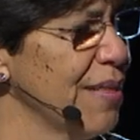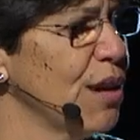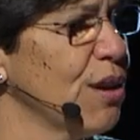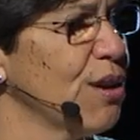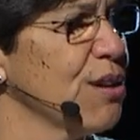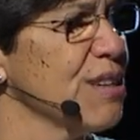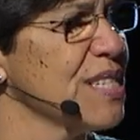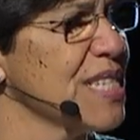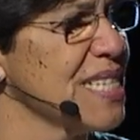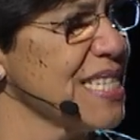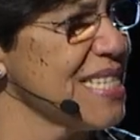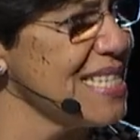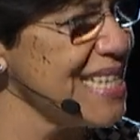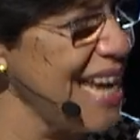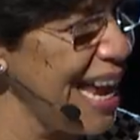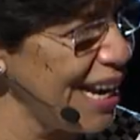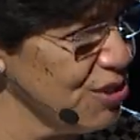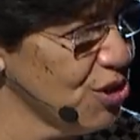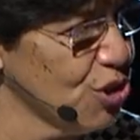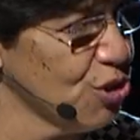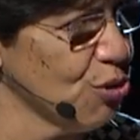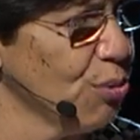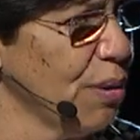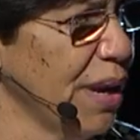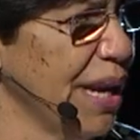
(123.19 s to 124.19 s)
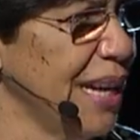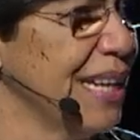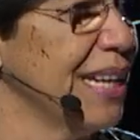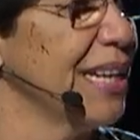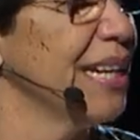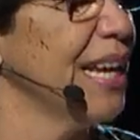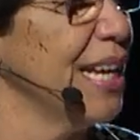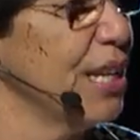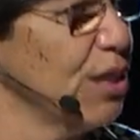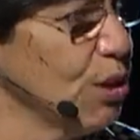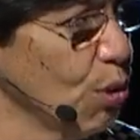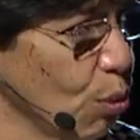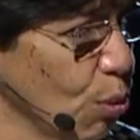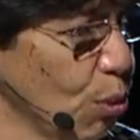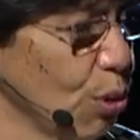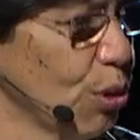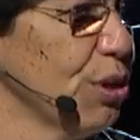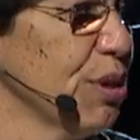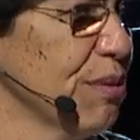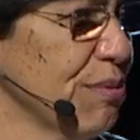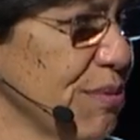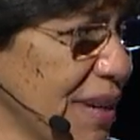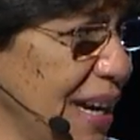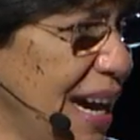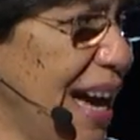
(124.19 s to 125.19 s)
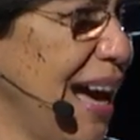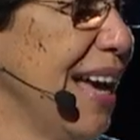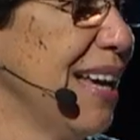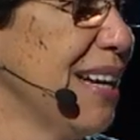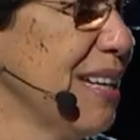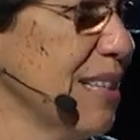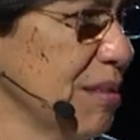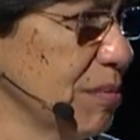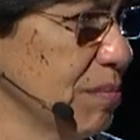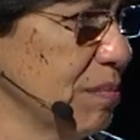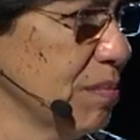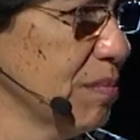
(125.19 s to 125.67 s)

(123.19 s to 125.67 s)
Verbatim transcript: that are saturated in the Word of God.